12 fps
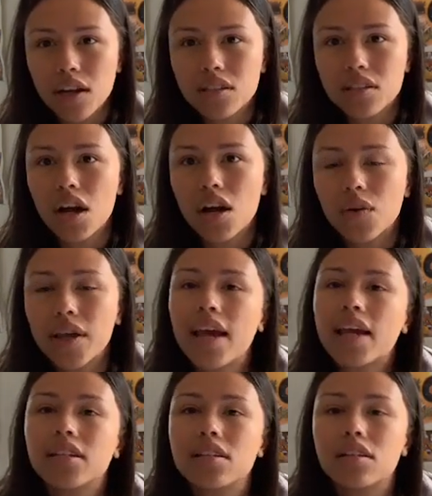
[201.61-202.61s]
It's not
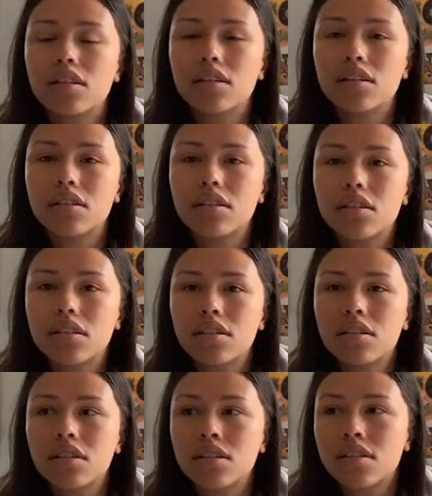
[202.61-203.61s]
okay to
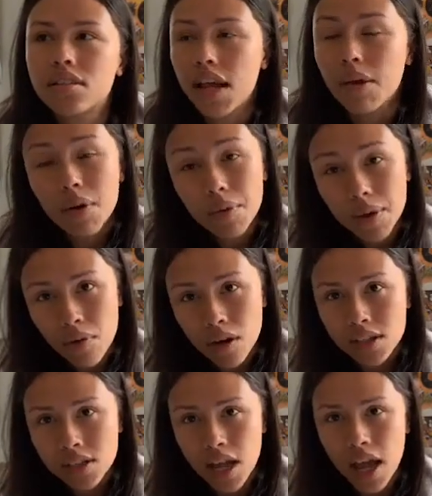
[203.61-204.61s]
say what we want to
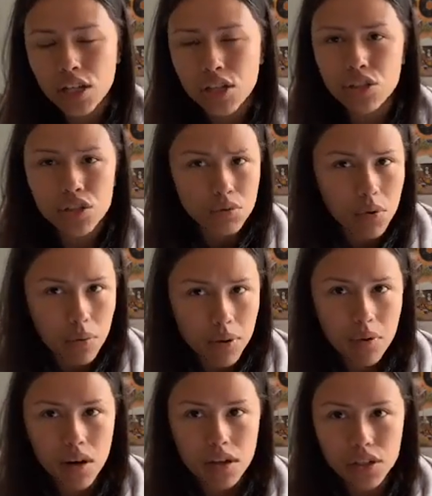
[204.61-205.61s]
say, to do what we
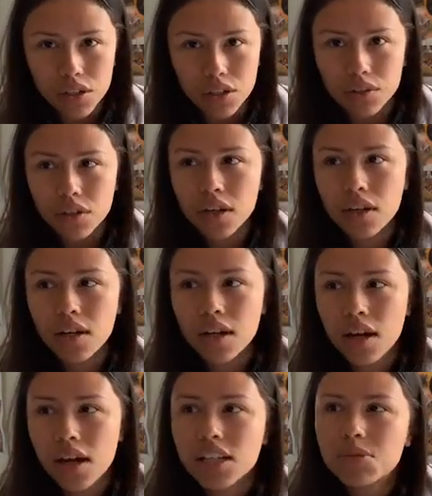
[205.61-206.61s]
want to do,
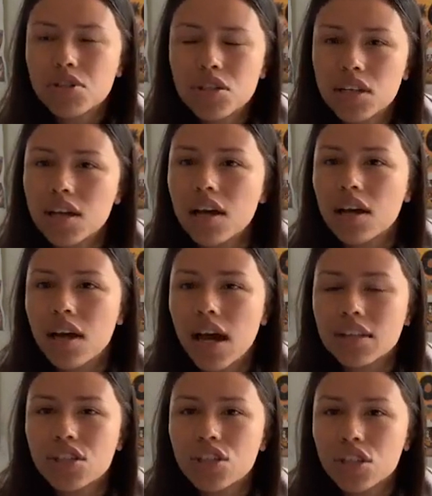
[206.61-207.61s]
especially
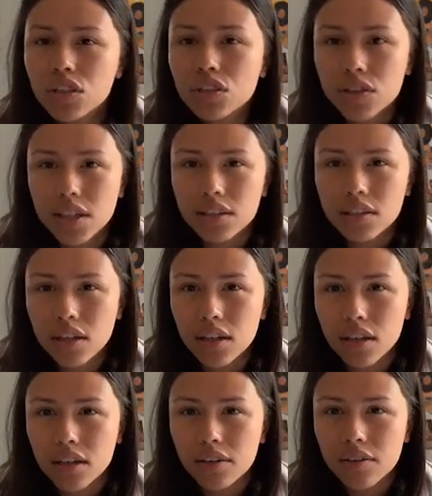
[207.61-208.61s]
as children,
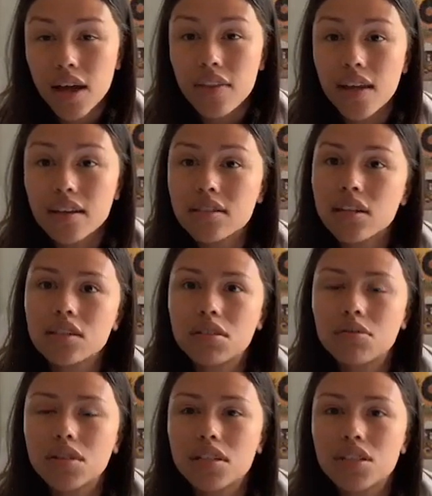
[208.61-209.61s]
and that's actually
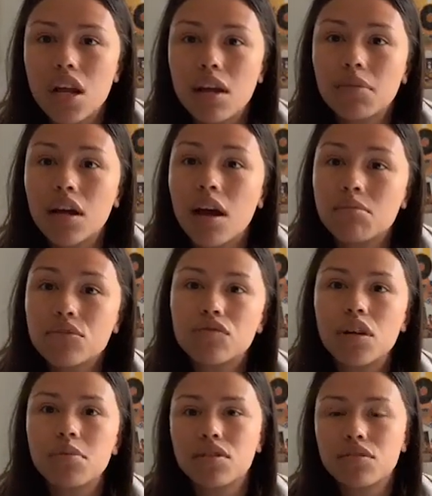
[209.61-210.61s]
where the shame comes
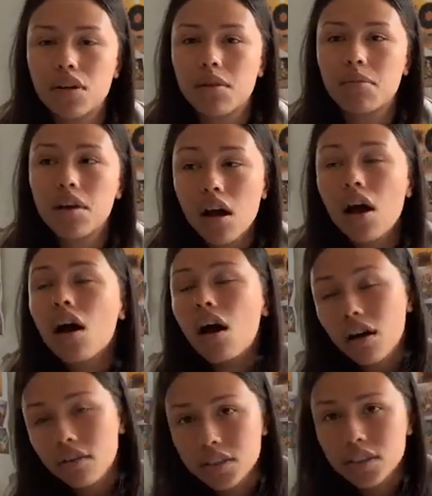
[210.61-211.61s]
from, is from,
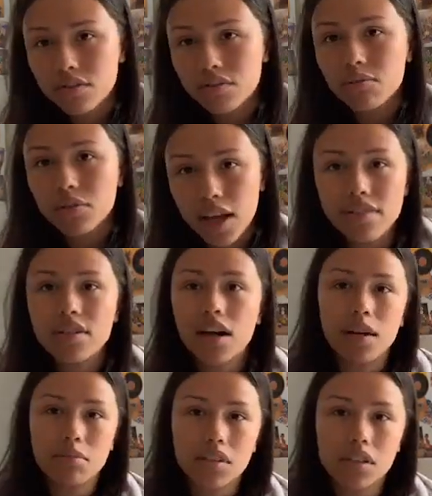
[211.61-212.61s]
obviously from
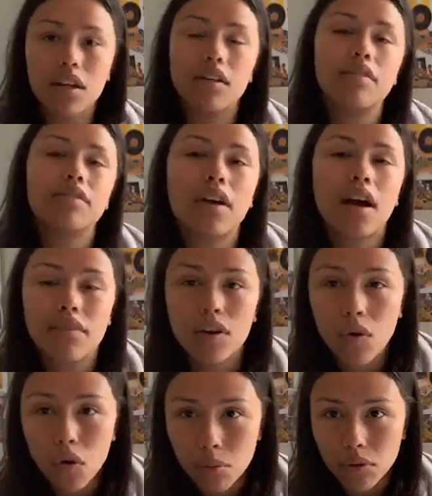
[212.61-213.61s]
lifetimes of having
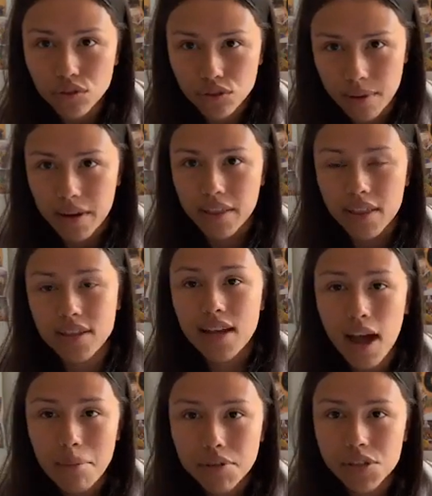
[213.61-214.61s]
horrible traumatic things
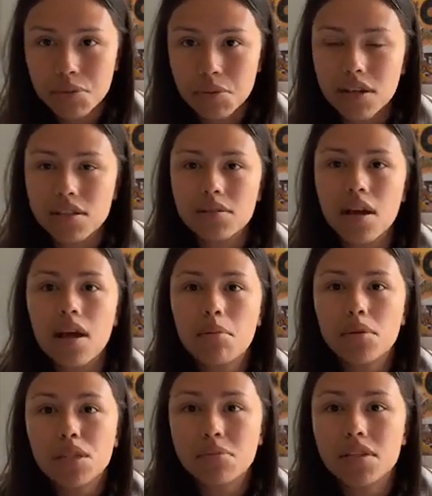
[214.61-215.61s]
happen to us,
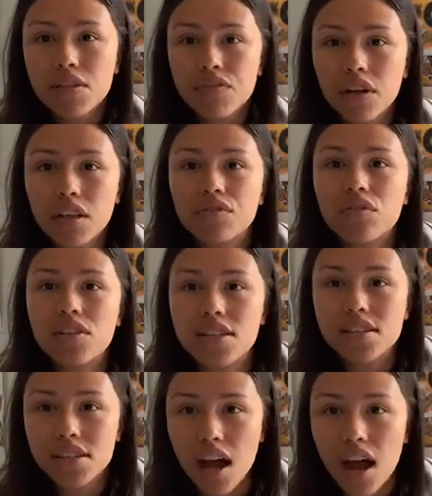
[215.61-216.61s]
but specifically for
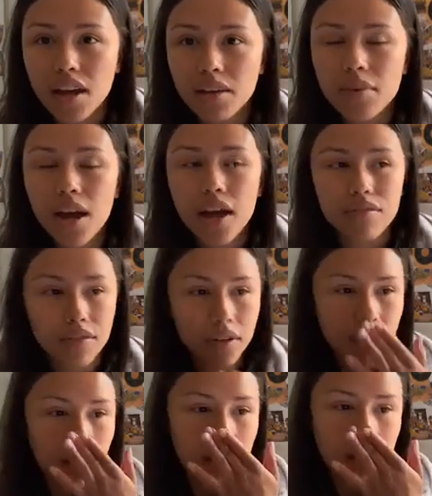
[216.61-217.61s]
this time, I
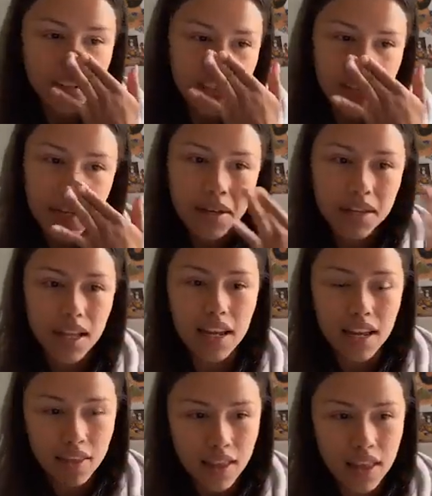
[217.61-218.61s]
feel like
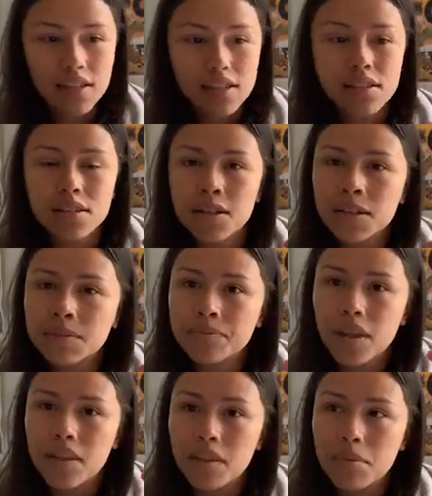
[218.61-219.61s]
in
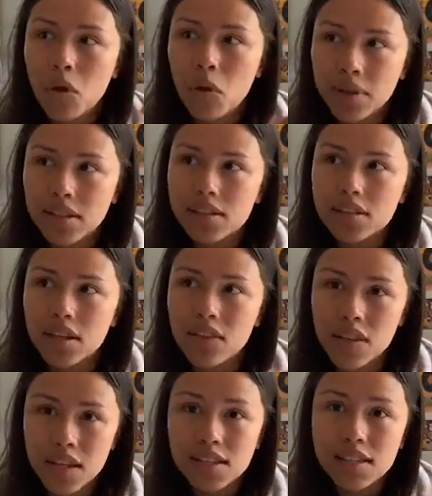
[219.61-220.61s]
the moments
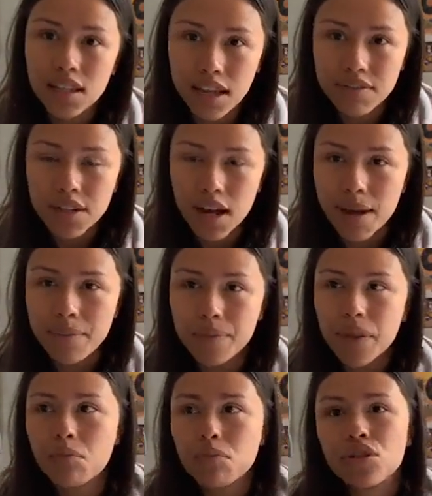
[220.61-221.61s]
in this lifetime
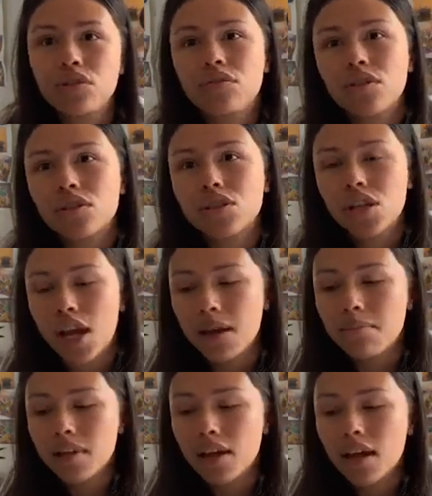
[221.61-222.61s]
in which you feel
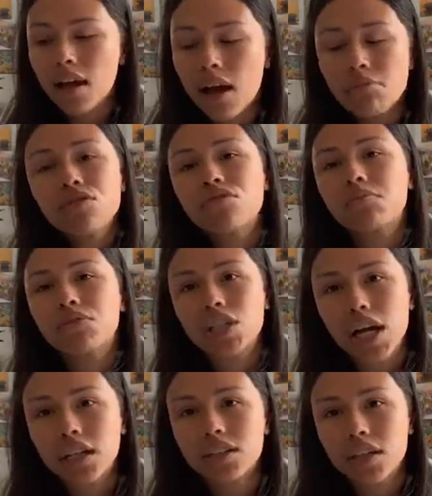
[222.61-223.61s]
shame, it comes from
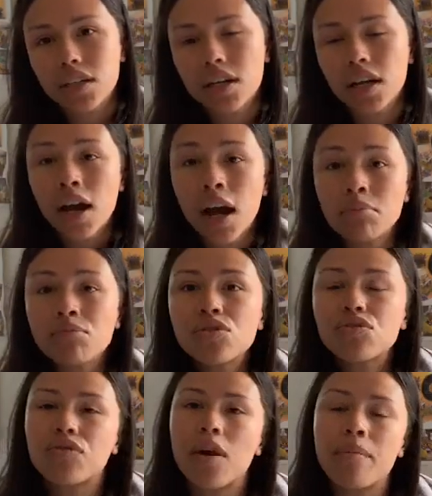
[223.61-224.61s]
childhood, and it comes
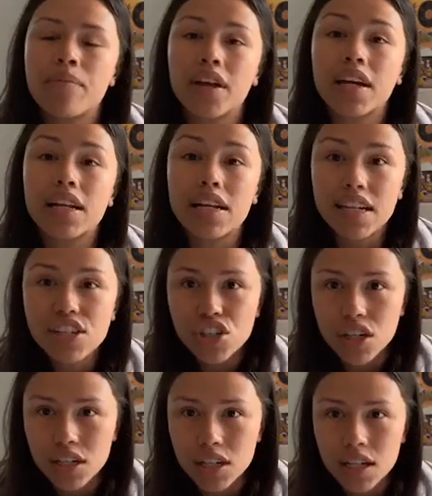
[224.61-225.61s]
from the
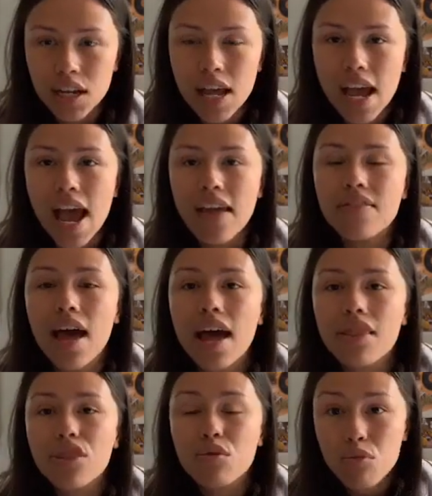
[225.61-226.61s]
condition and
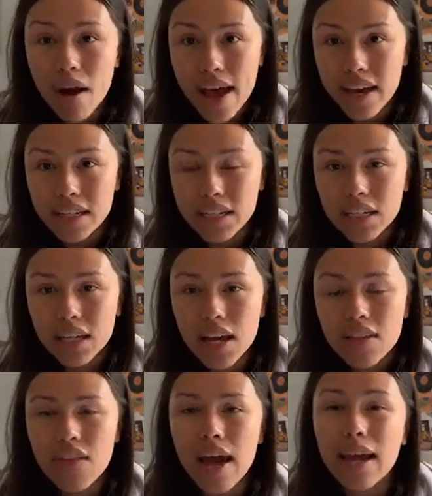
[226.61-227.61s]
that thread,
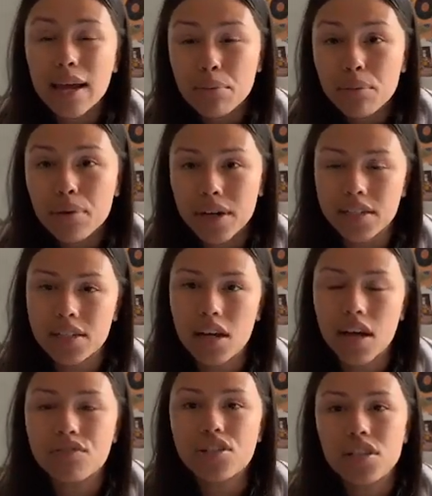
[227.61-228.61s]
that imprint
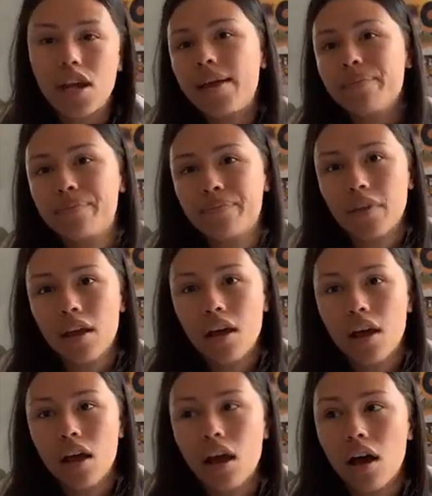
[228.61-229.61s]
of shame,
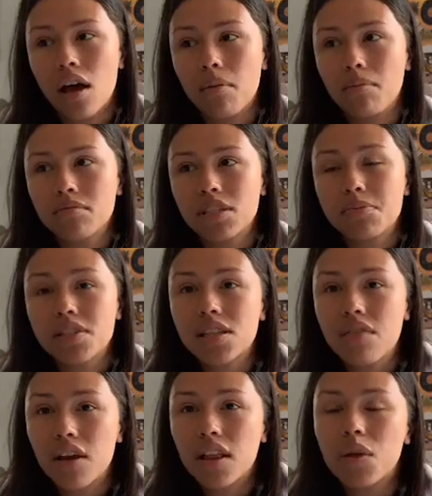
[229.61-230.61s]

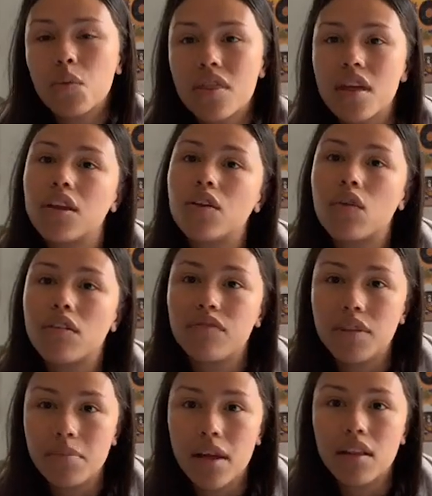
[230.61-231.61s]
specifically within your
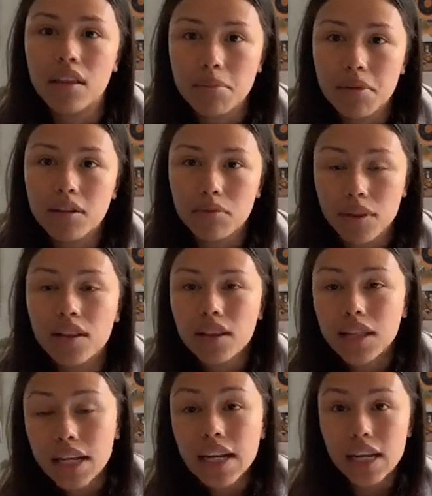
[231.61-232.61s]
female
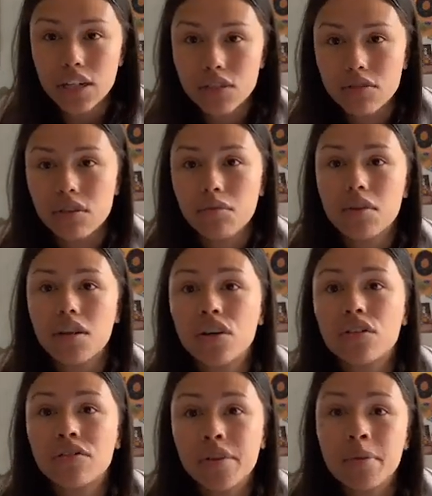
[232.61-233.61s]
lineage, within
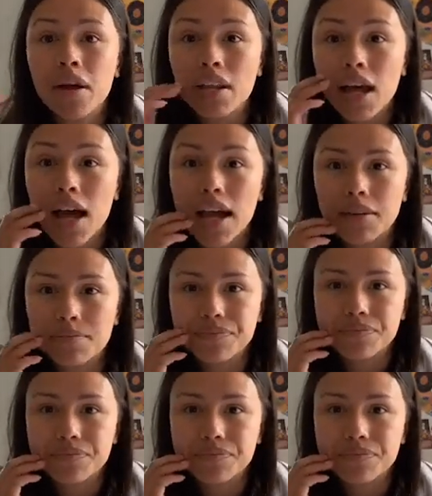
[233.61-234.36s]
your female line,